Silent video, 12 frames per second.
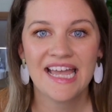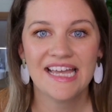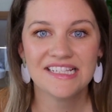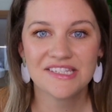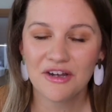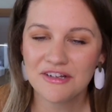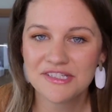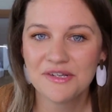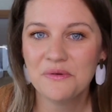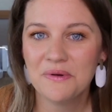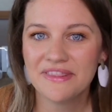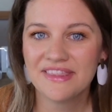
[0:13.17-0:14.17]
it's also
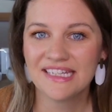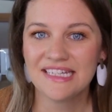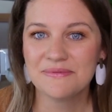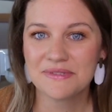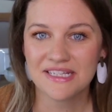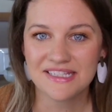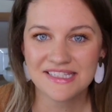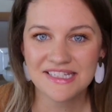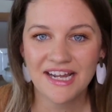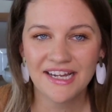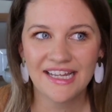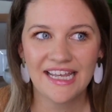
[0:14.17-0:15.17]
one that keeps us
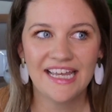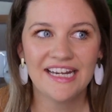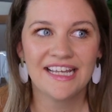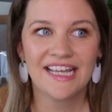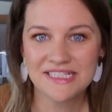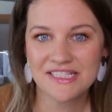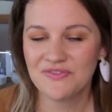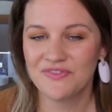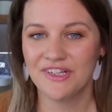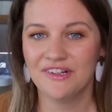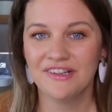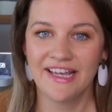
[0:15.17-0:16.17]
stuck and it makes us
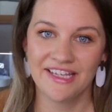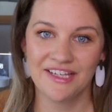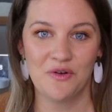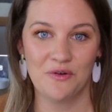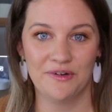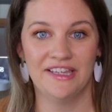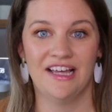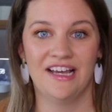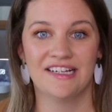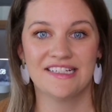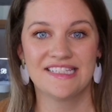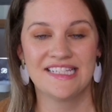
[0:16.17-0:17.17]
feel like
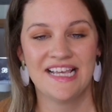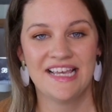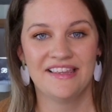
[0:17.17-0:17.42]
Goldilocks.